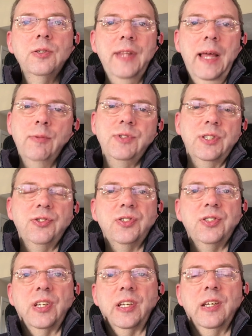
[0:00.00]
So that was
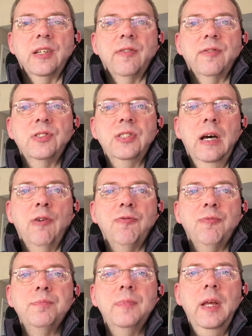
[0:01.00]
interesting in and of
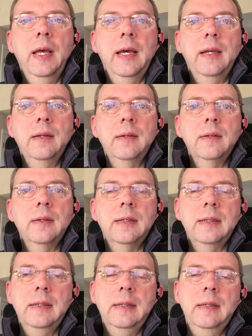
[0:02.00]
itself. And,
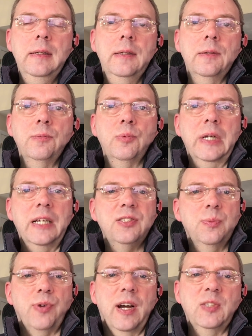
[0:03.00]
you know, we're not
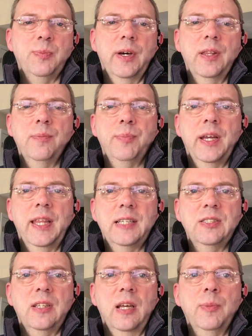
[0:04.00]
surprised by
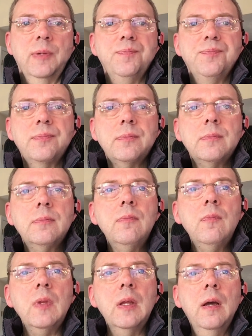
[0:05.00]
that statement
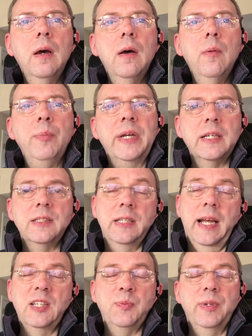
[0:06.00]
because
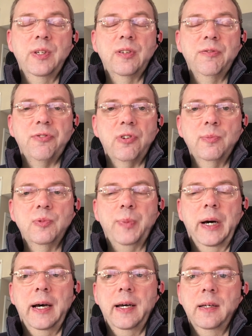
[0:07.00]
it has been confirmed
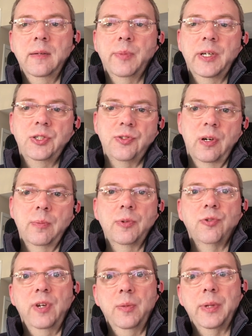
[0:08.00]
by
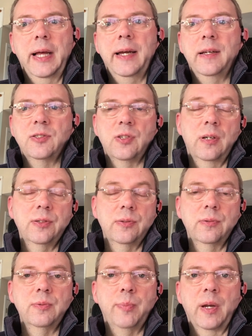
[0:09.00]
Trump, Greenblatt, as
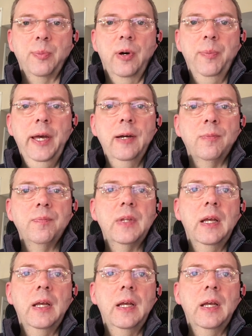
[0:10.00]
also as Mike Pompeo.